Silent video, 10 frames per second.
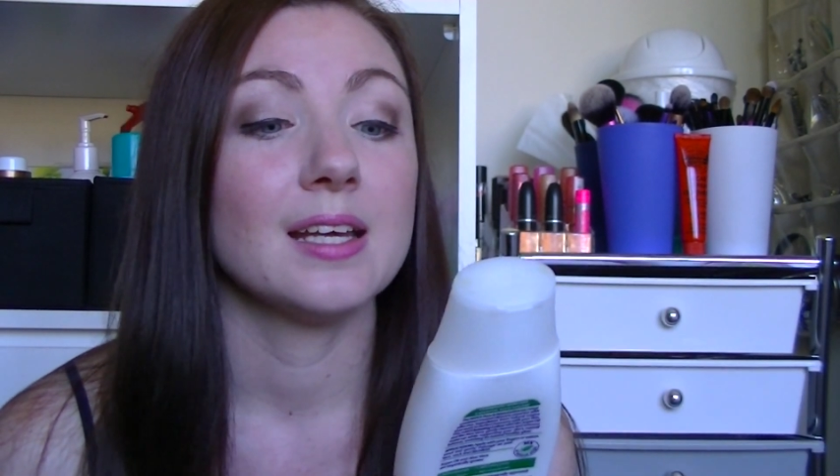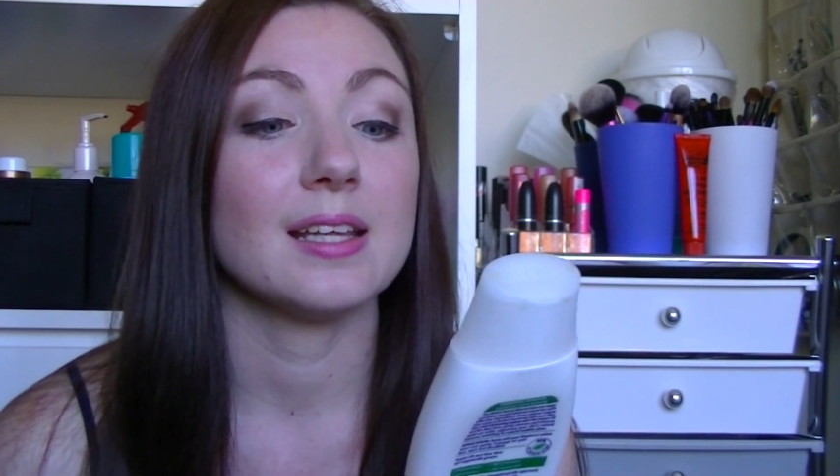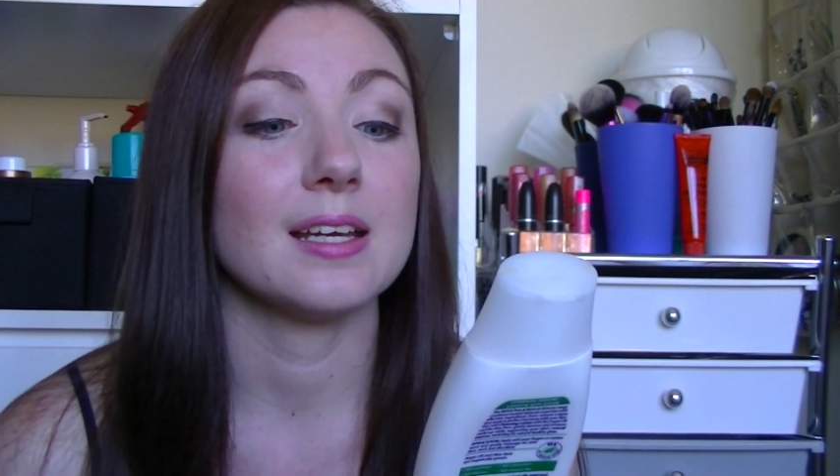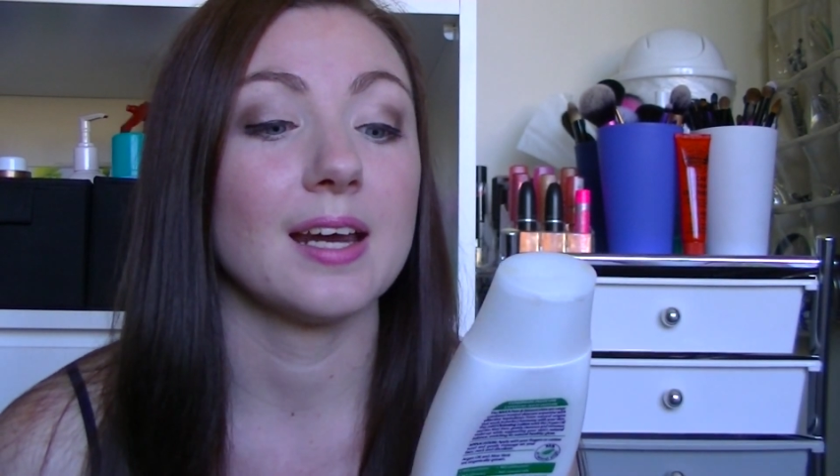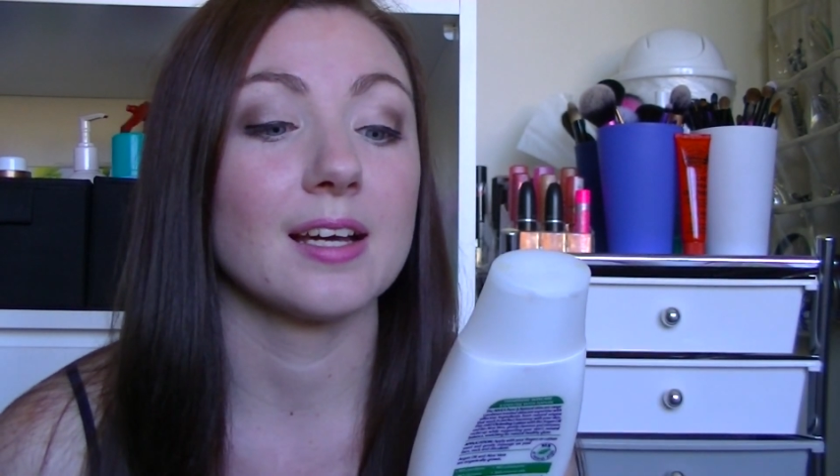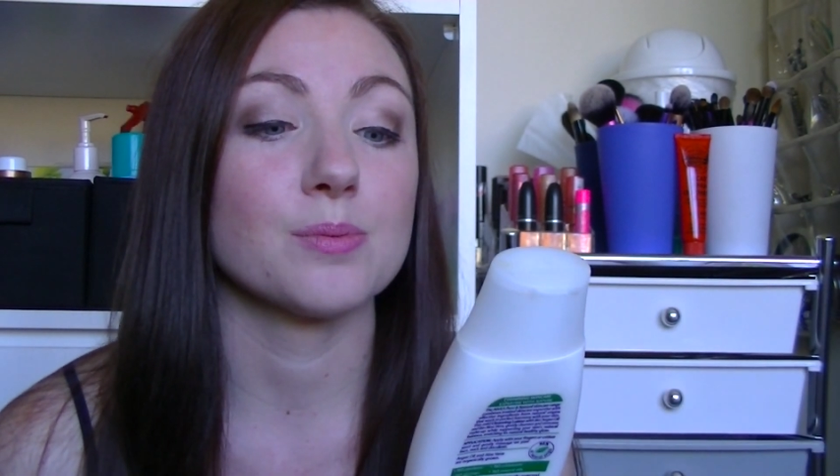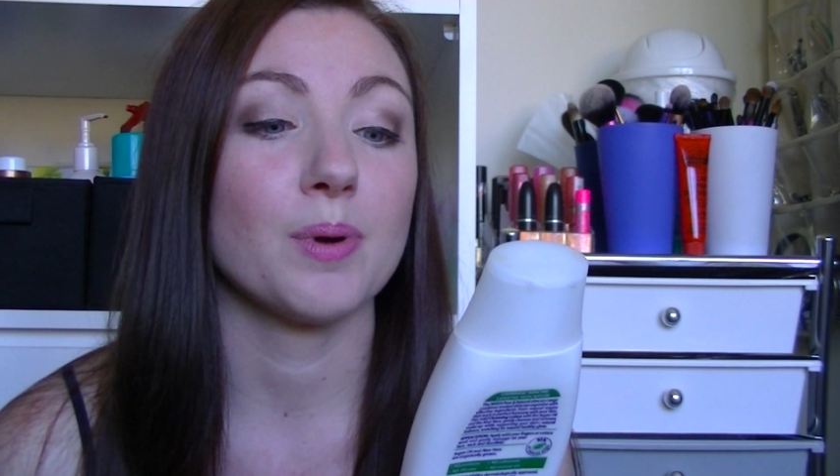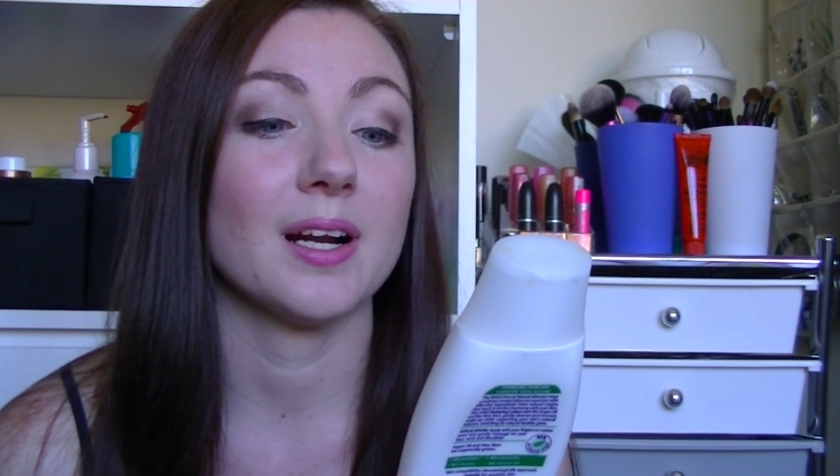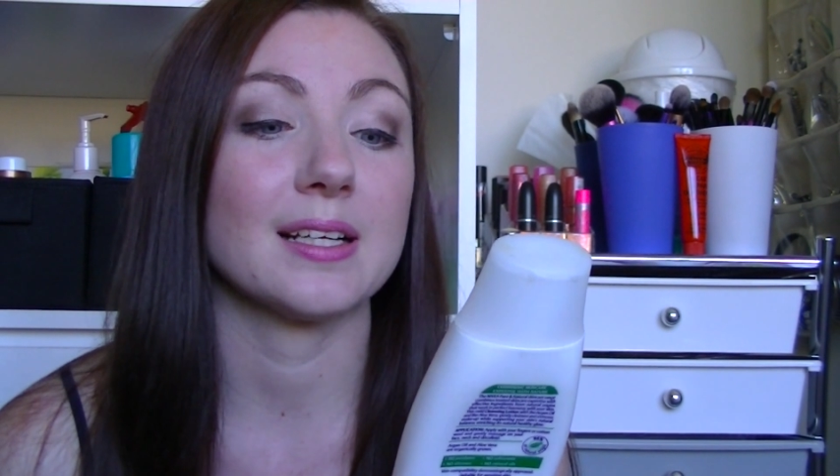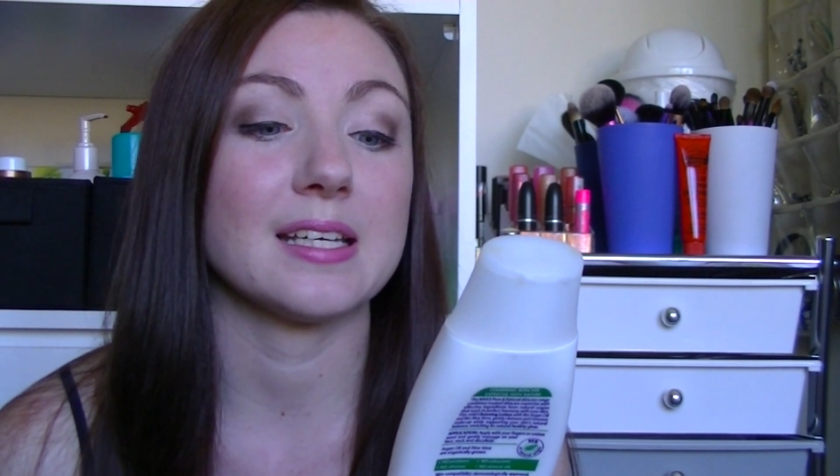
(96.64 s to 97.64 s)
The next
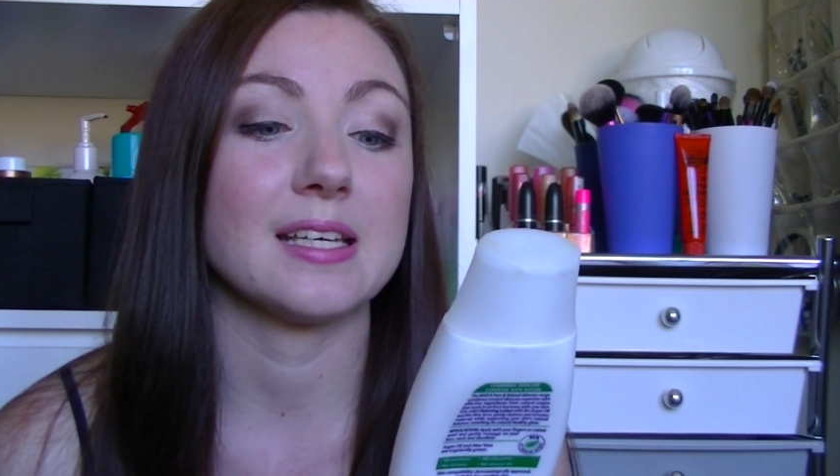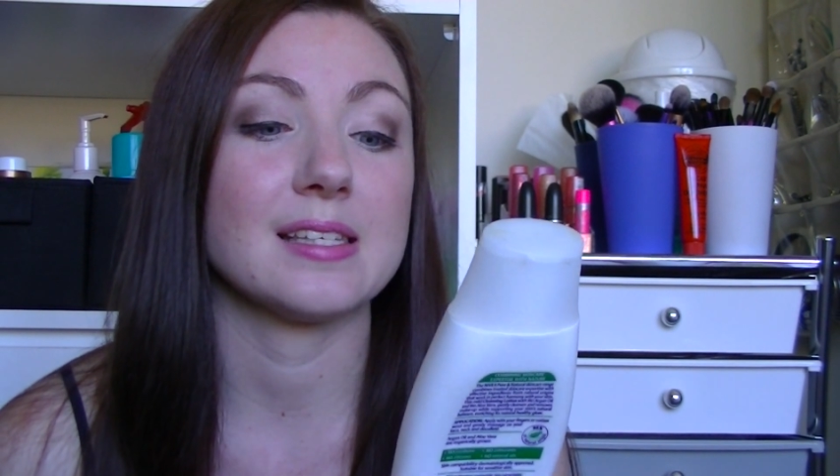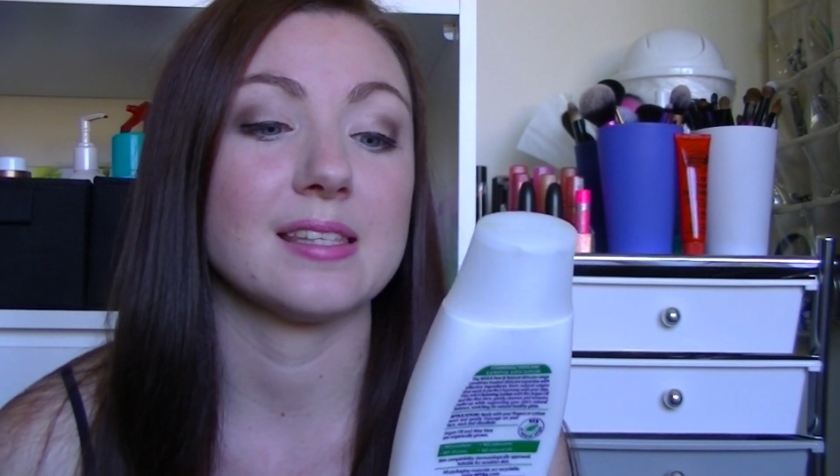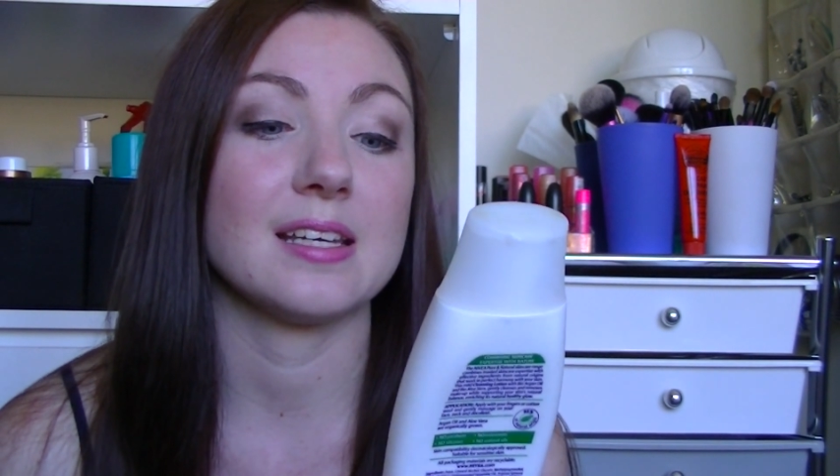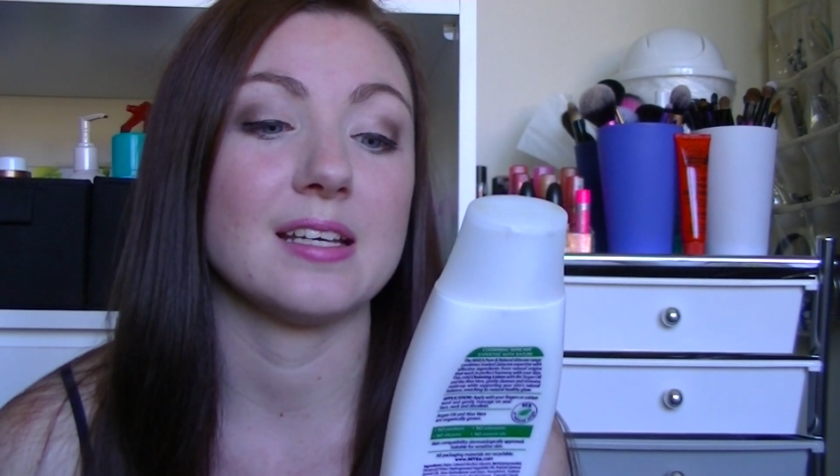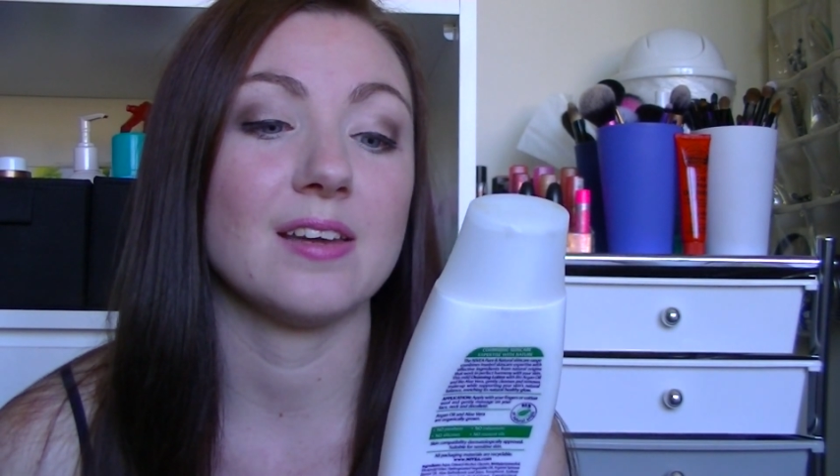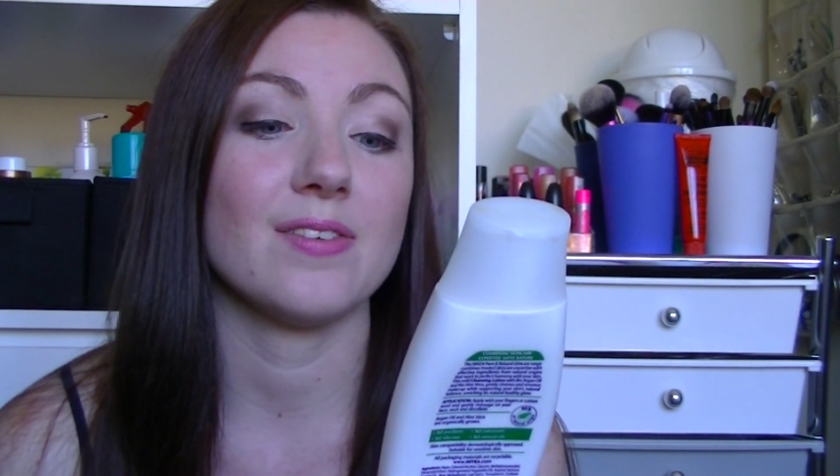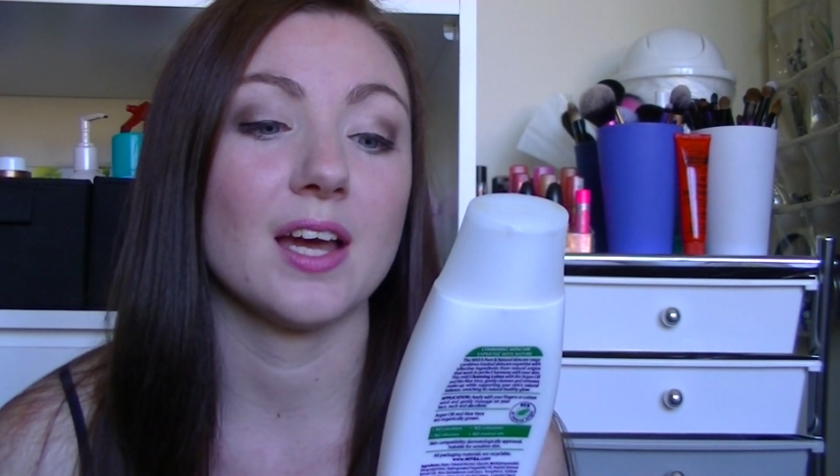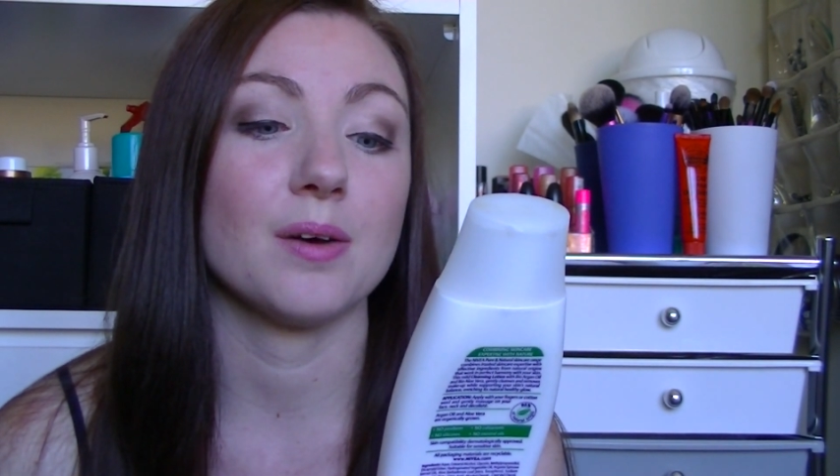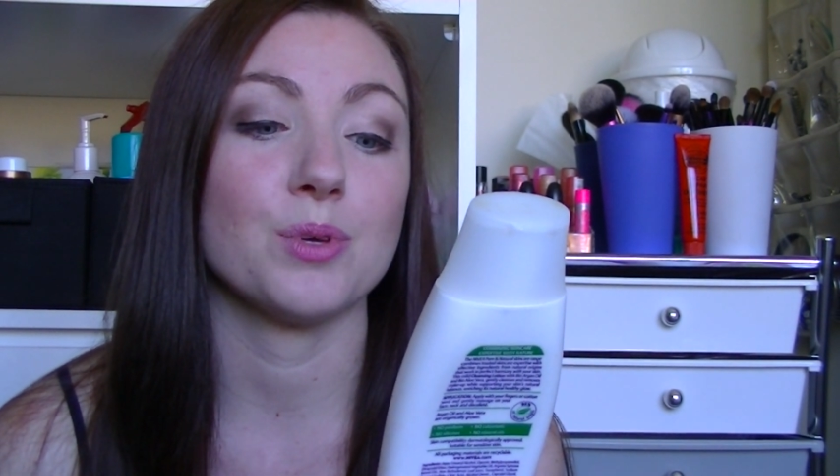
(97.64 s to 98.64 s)
product is the
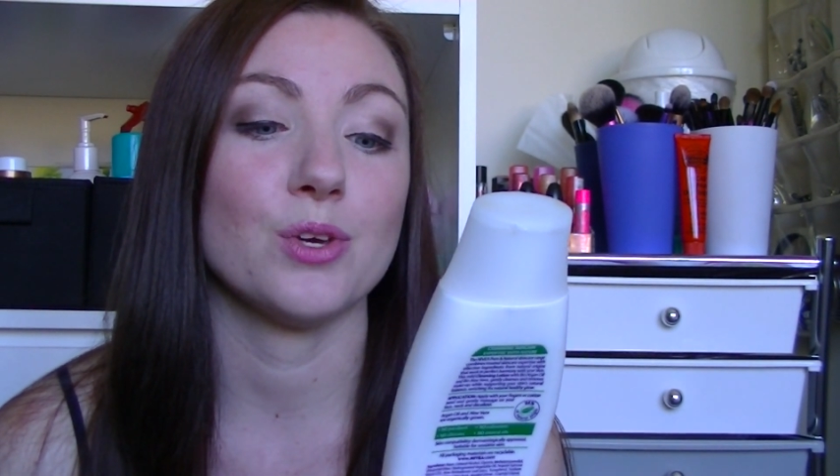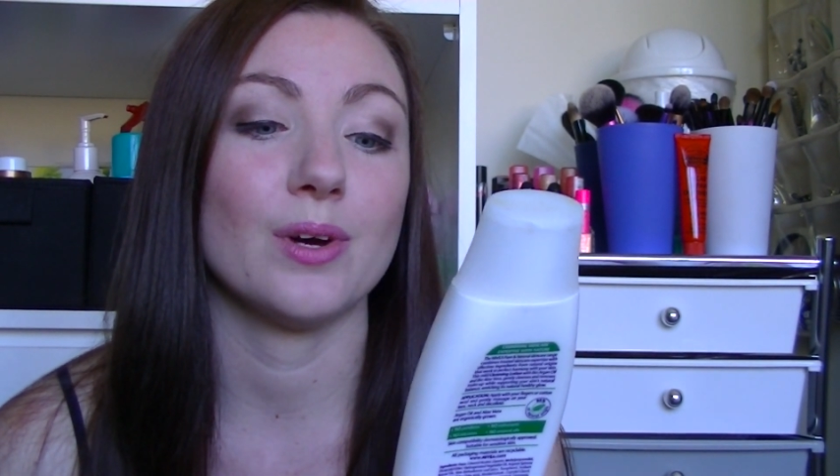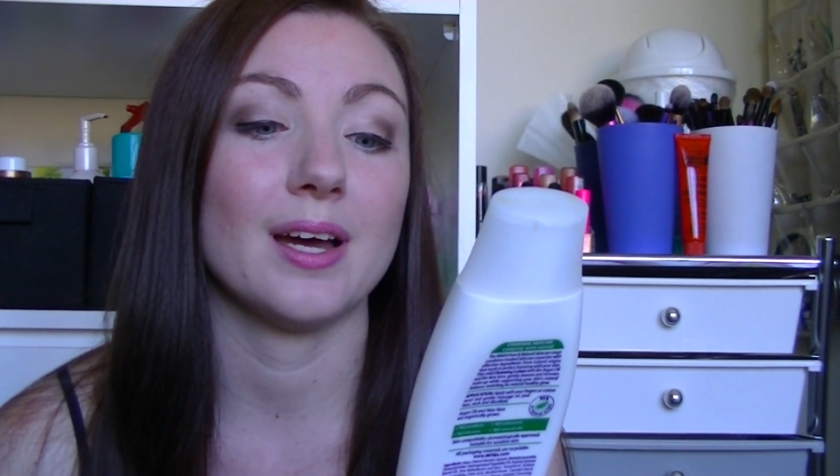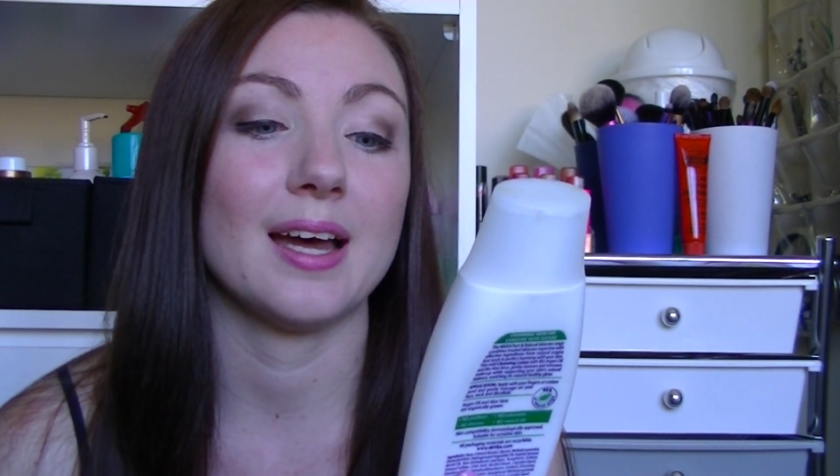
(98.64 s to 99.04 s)
Nivea Pure